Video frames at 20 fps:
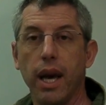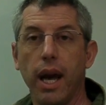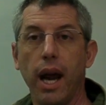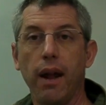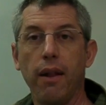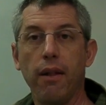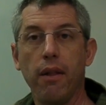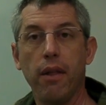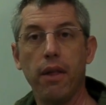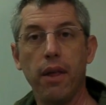
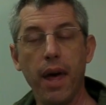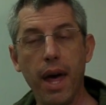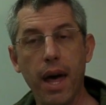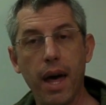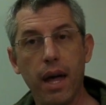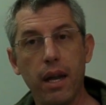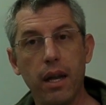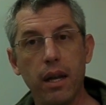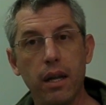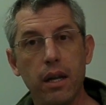And
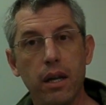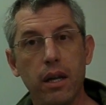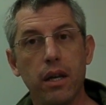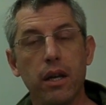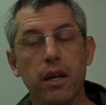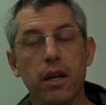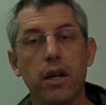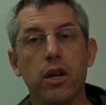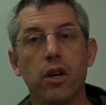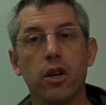then
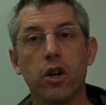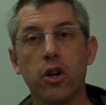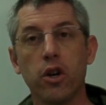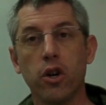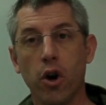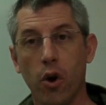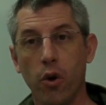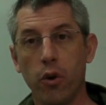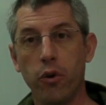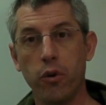
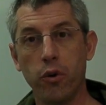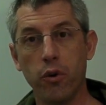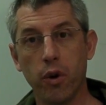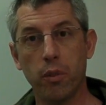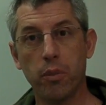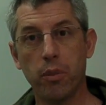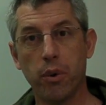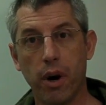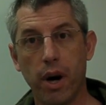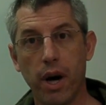go through
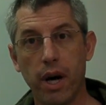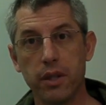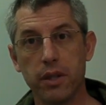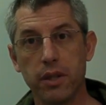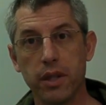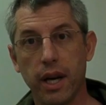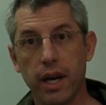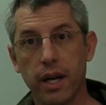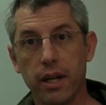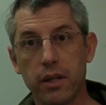a
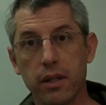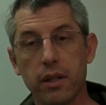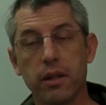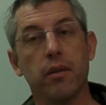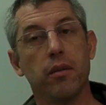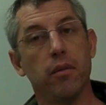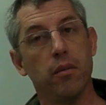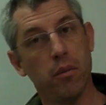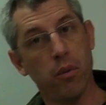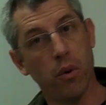process,
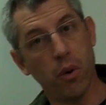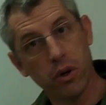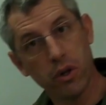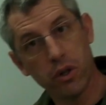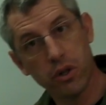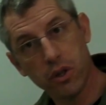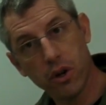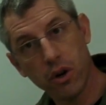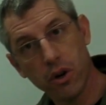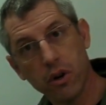Mohr's
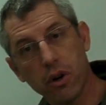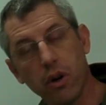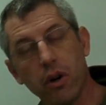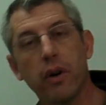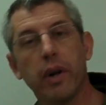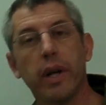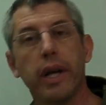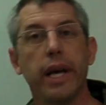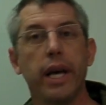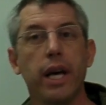
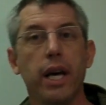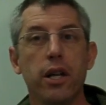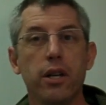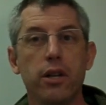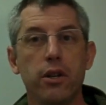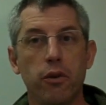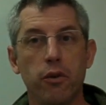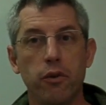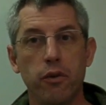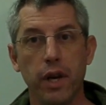circle,
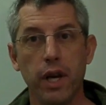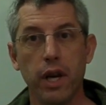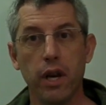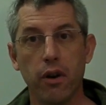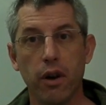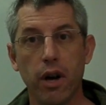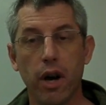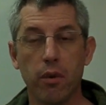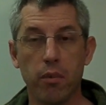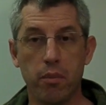to
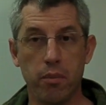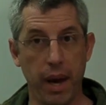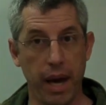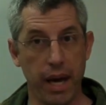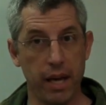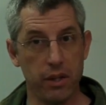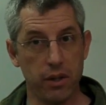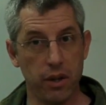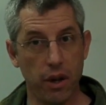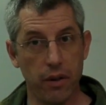figure out,
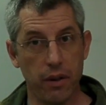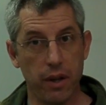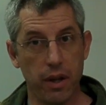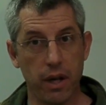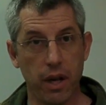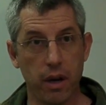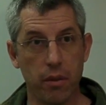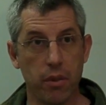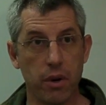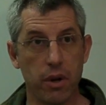based on the
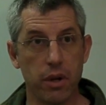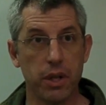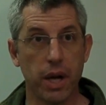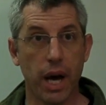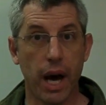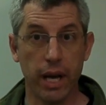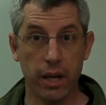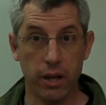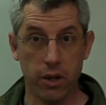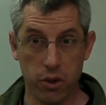numbers
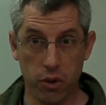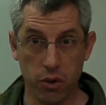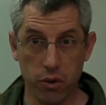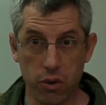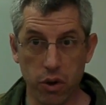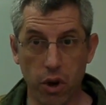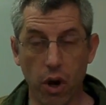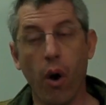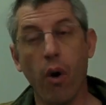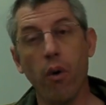I do
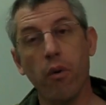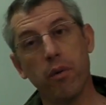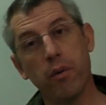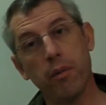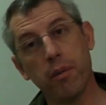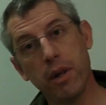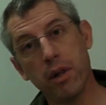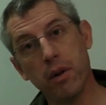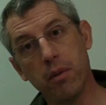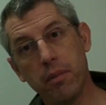know
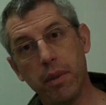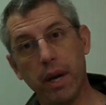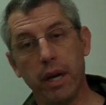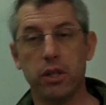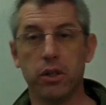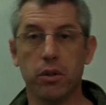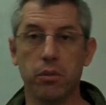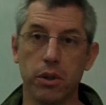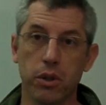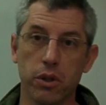from either
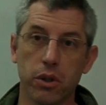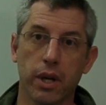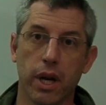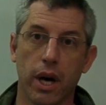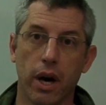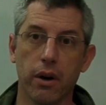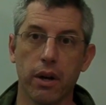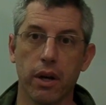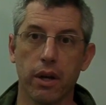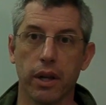measurement or
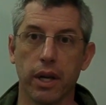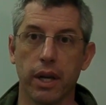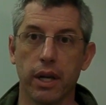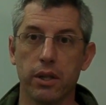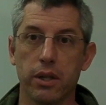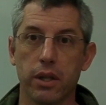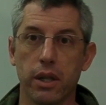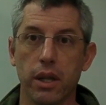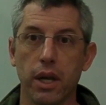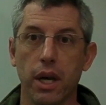
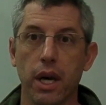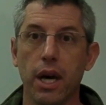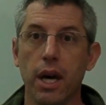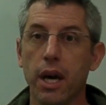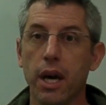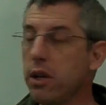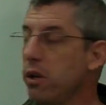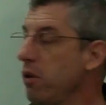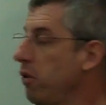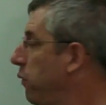calculation,
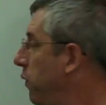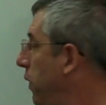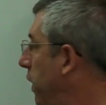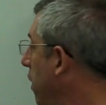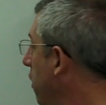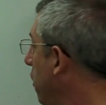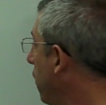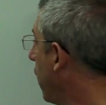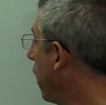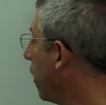to
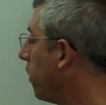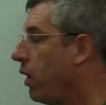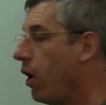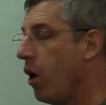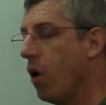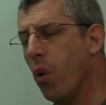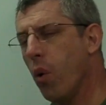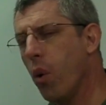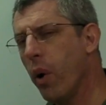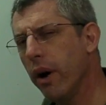figure out
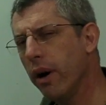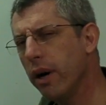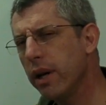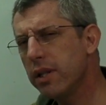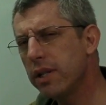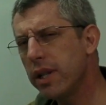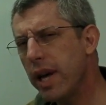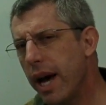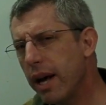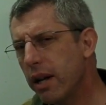where
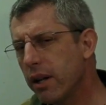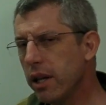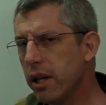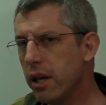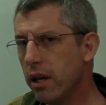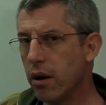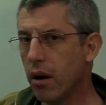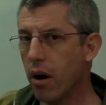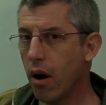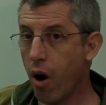
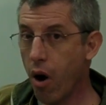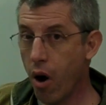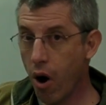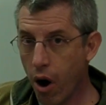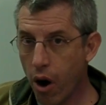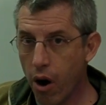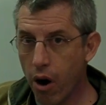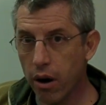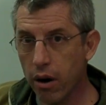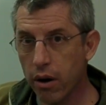exactly
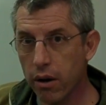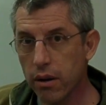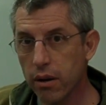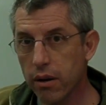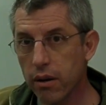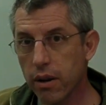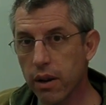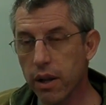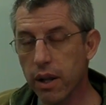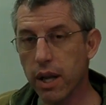are
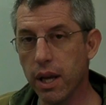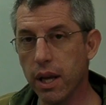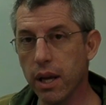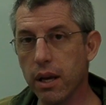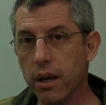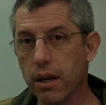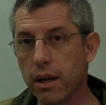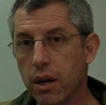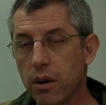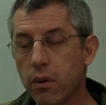the,
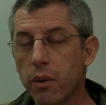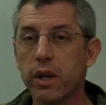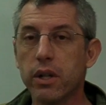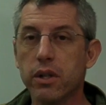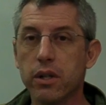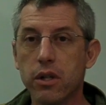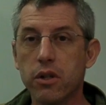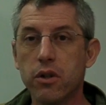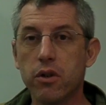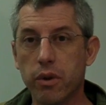or what
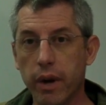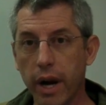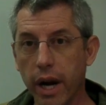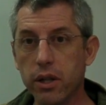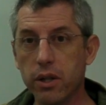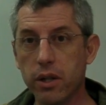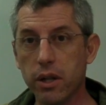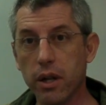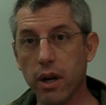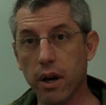is the
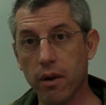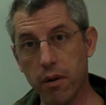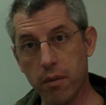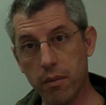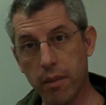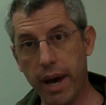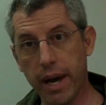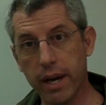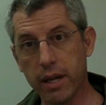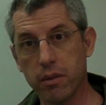direction of the
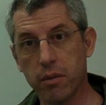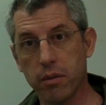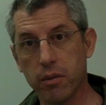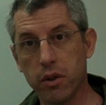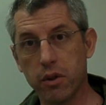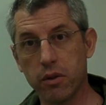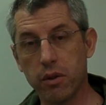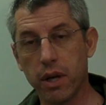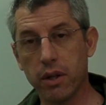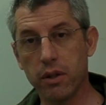maximum
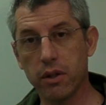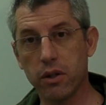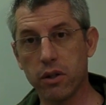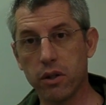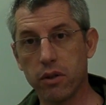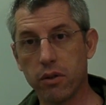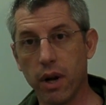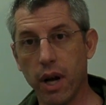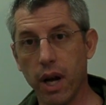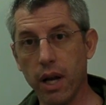stress and
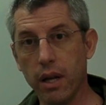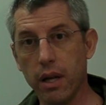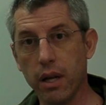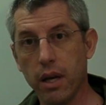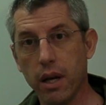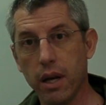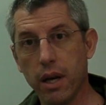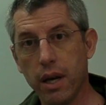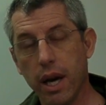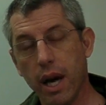strain,
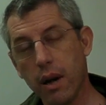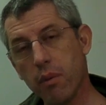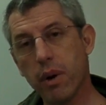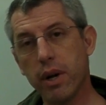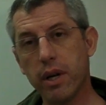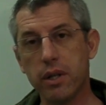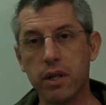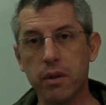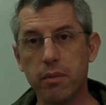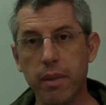and
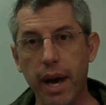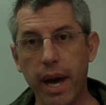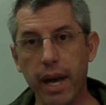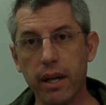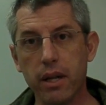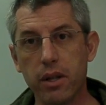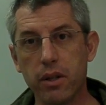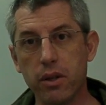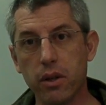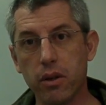what is the
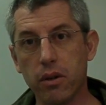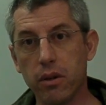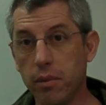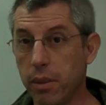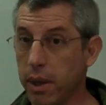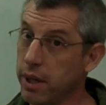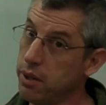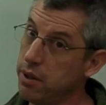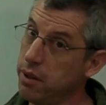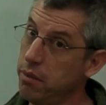magnitude,
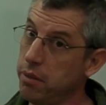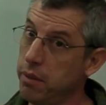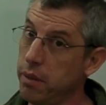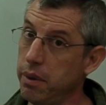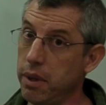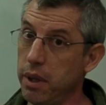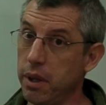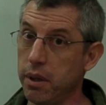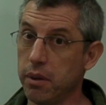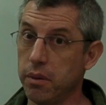because the,
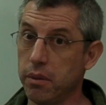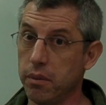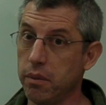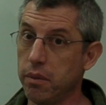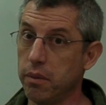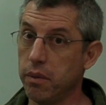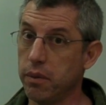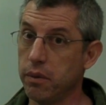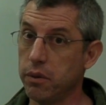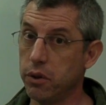the
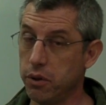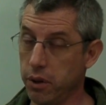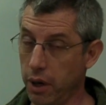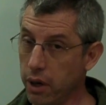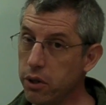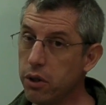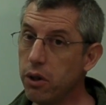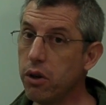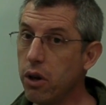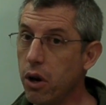
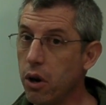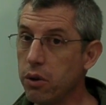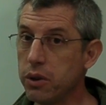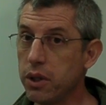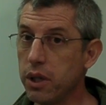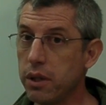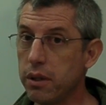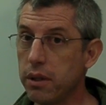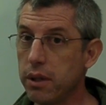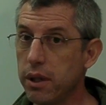structure
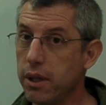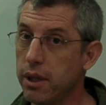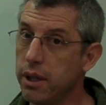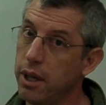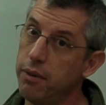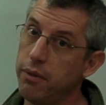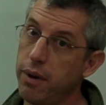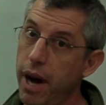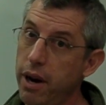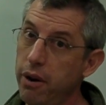knows it.
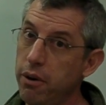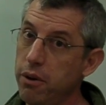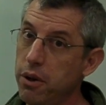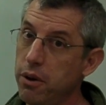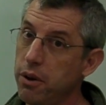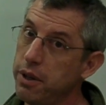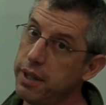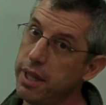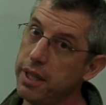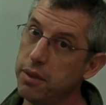If I don't
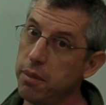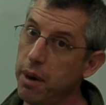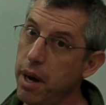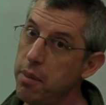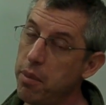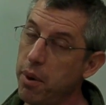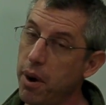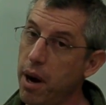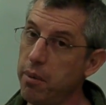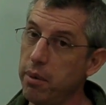know it, that's my
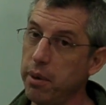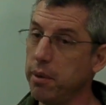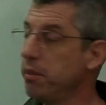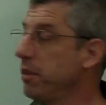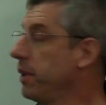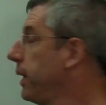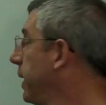problem.